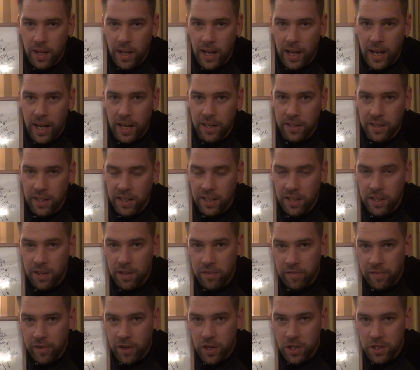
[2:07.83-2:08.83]
And in the
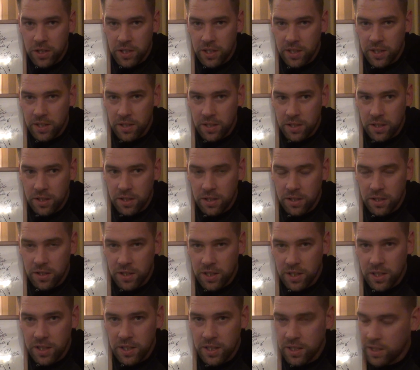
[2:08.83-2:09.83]
first instance,
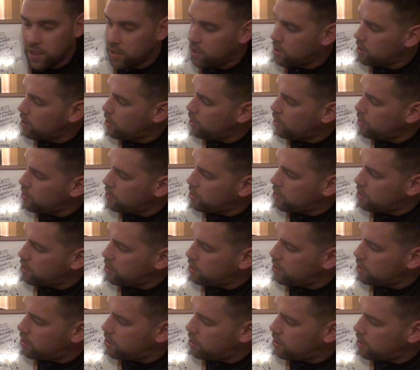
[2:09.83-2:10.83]
this is
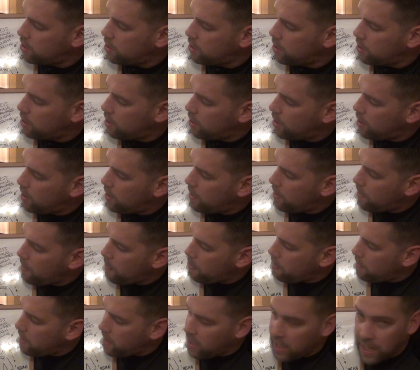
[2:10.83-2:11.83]
consciousness
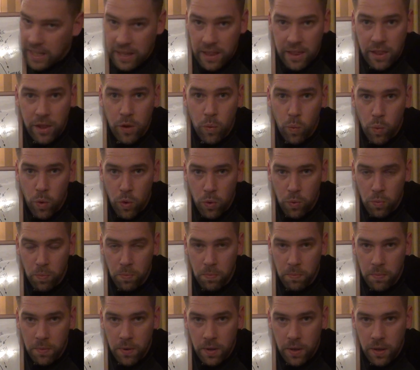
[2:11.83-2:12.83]
in the
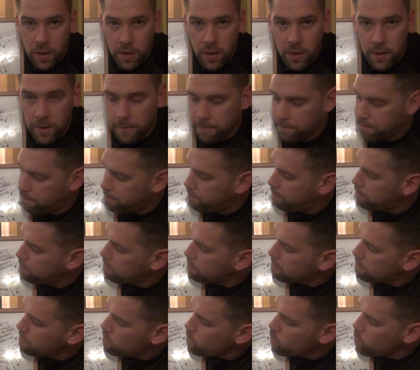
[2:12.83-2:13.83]
womb
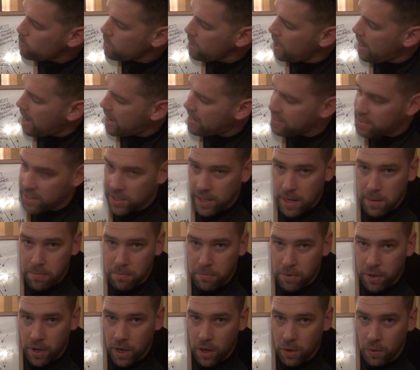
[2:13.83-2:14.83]
as an
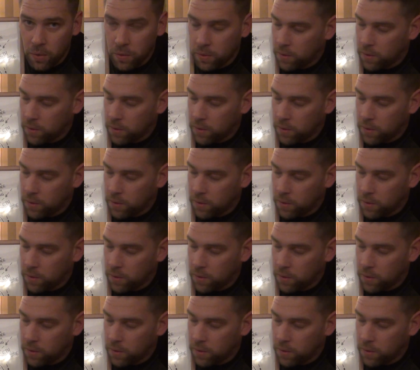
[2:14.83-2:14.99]
embryo.